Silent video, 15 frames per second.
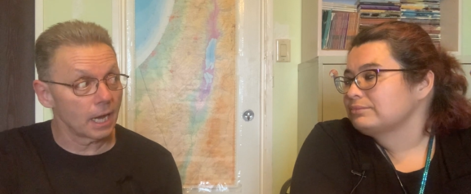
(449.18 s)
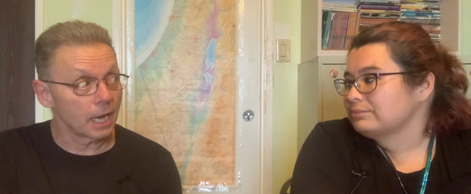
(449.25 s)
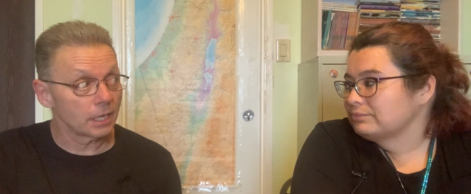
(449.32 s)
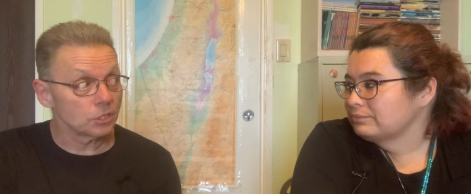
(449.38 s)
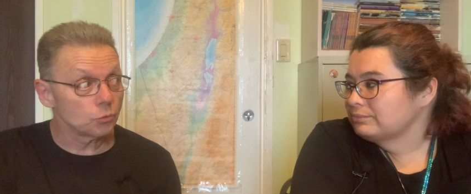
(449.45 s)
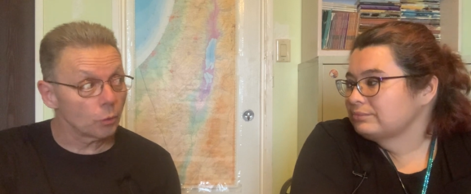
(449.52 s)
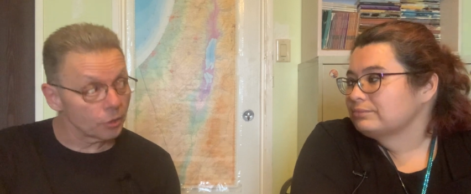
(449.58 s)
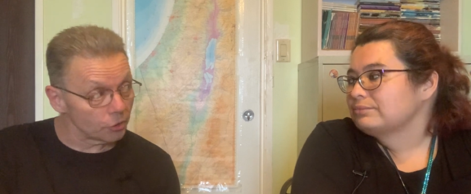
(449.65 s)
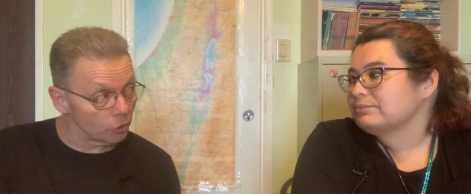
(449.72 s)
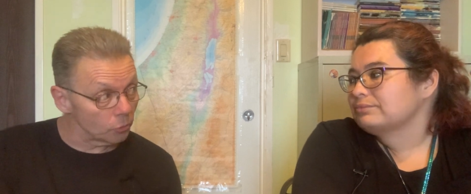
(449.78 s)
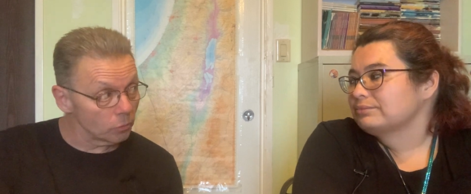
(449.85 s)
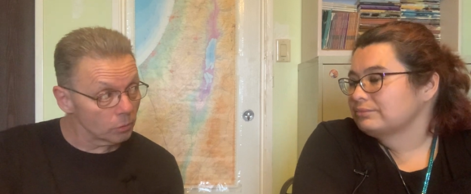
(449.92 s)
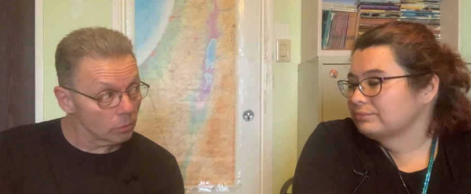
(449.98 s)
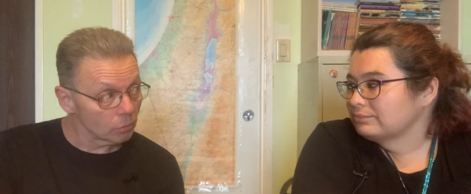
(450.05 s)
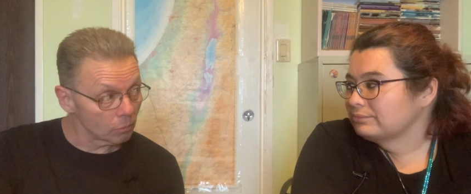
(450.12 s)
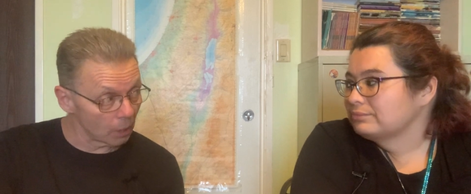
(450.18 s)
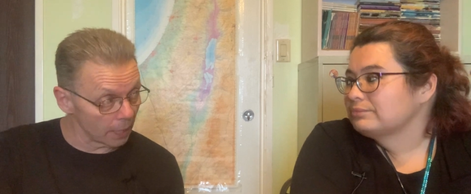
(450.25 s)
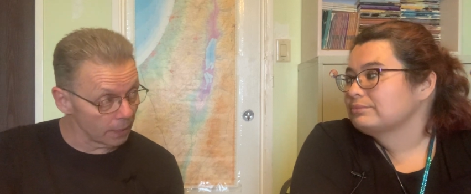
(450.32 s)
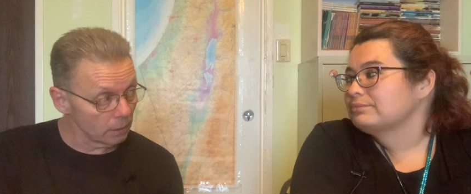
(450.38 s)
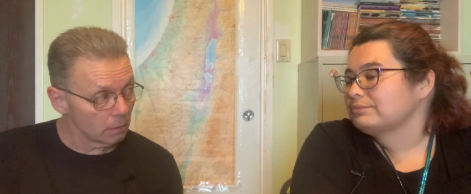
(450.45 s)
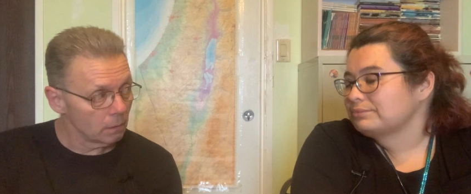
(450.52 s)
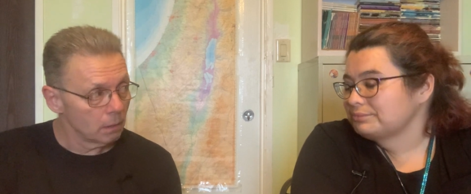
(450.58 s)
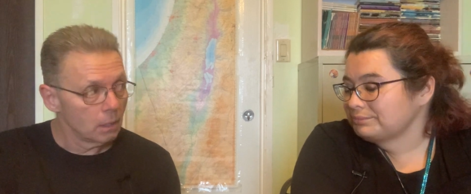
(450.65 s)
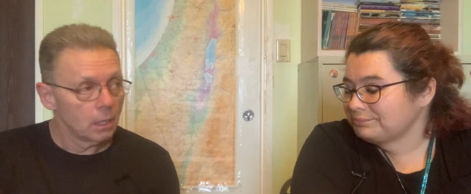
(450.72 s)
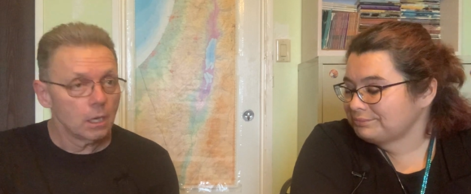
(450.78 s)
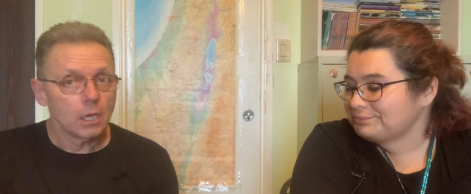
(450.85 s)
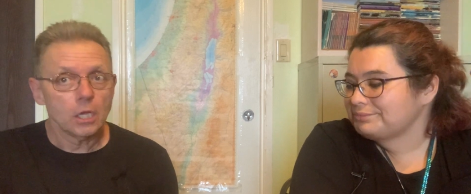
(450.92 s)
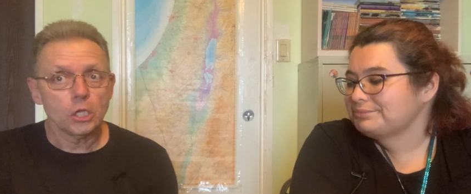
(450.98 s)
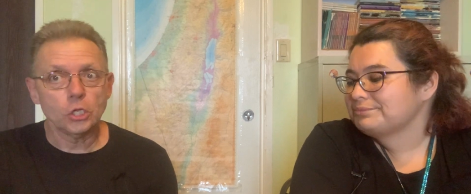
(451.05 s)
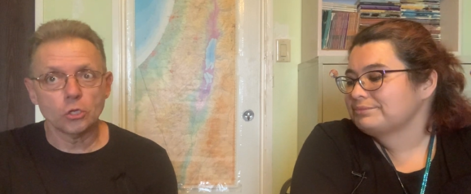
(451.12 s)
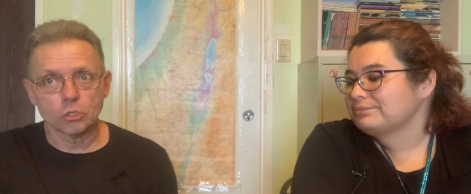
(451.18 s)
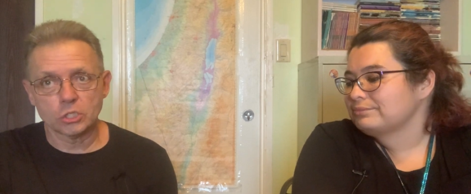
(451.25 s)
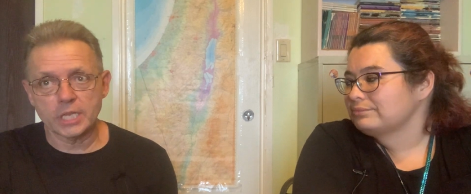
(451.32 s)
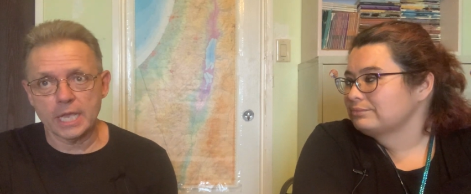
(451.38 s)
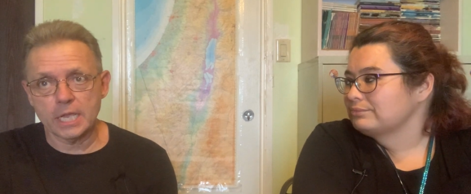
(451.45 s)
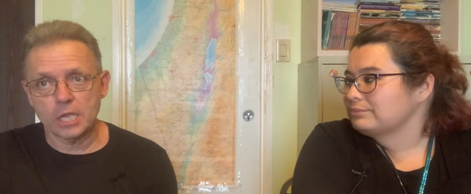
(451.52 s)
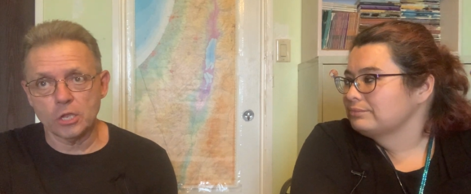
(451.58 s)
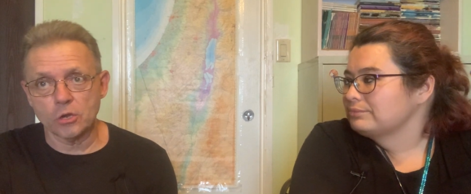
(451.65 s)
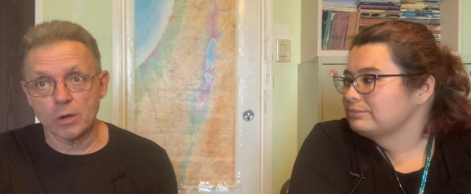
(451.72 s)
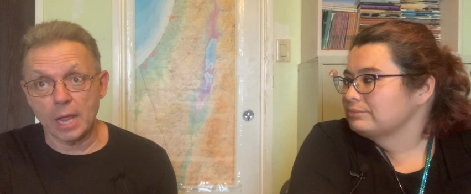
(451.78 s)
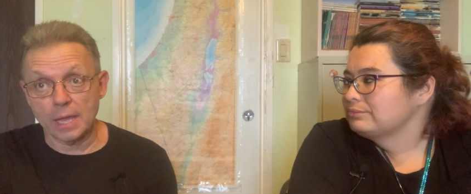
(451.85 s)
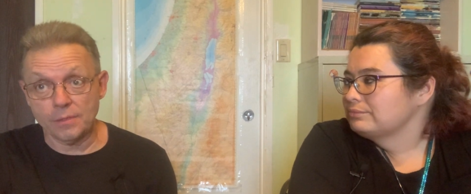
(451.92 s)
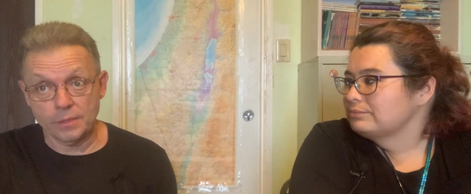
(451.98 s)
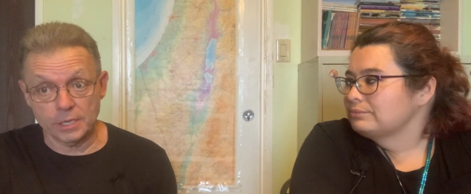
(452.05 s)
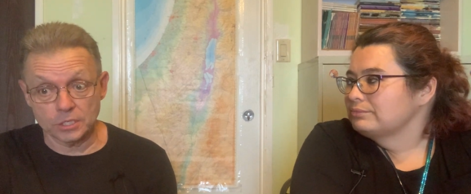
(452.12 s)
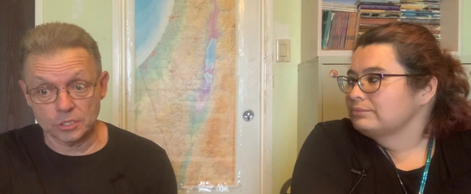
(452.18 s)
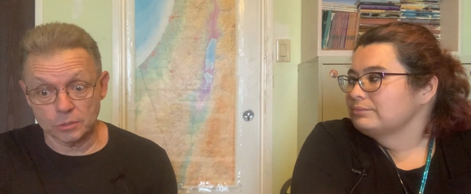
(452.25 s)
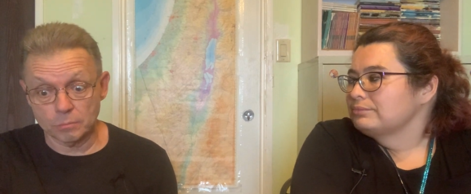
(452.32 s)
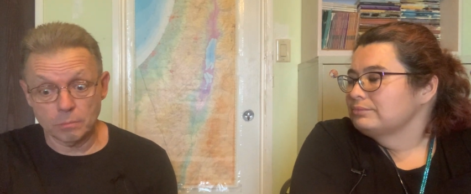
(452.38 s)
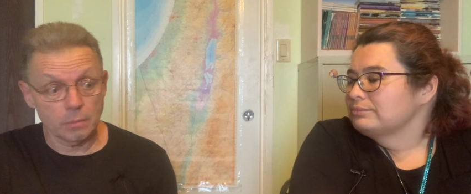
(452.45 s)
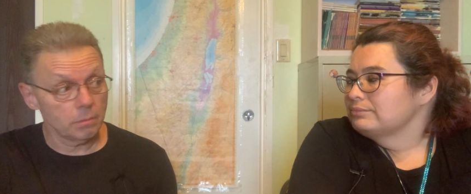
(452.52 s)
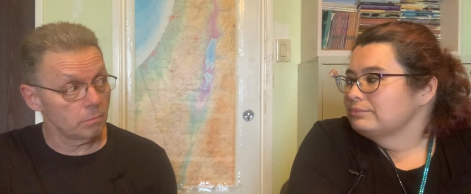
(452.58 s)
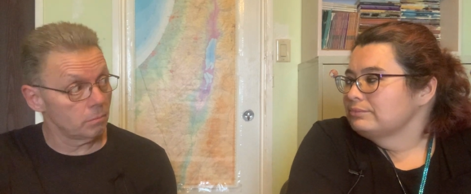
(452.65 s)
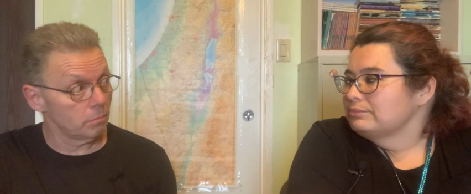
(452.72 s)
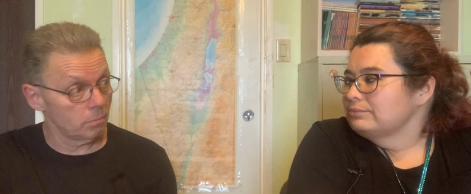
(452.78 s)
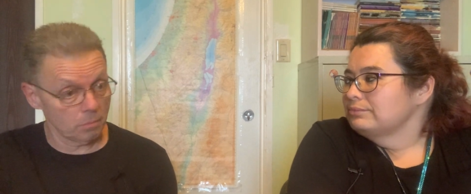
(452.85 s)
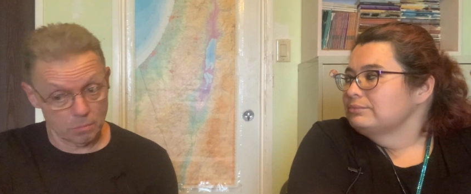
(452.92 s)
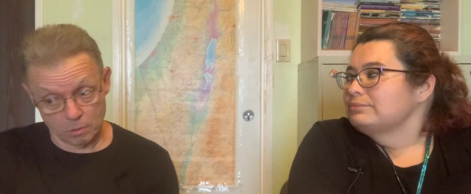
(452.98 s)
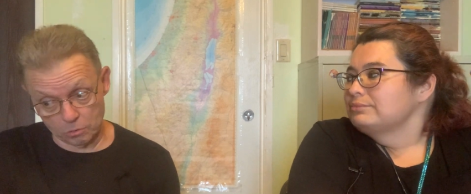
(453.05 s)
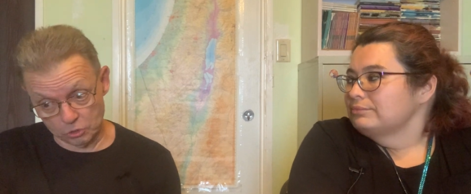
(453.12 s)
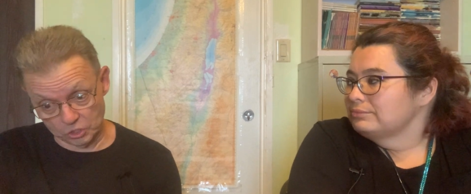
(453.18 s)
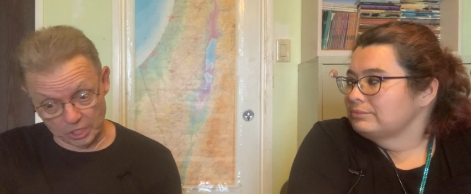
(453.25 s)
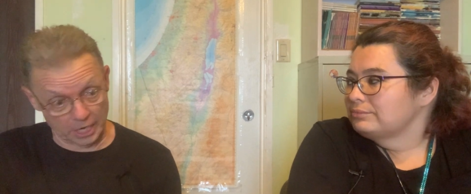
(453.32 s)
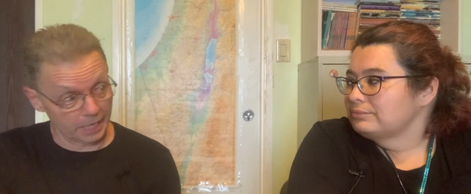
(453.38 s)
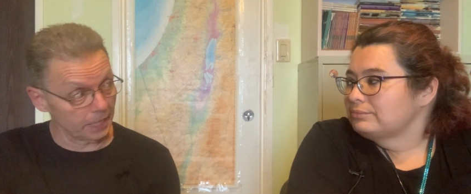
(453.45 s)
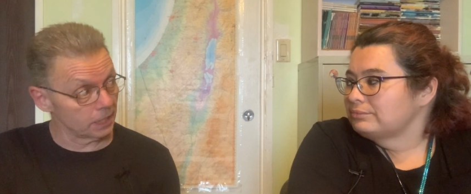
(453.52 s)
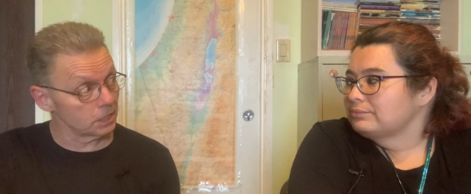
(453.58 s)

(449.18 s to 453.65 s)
Speaker 1: God is with you, right? Mm-hmm. You're taking your atheism, setting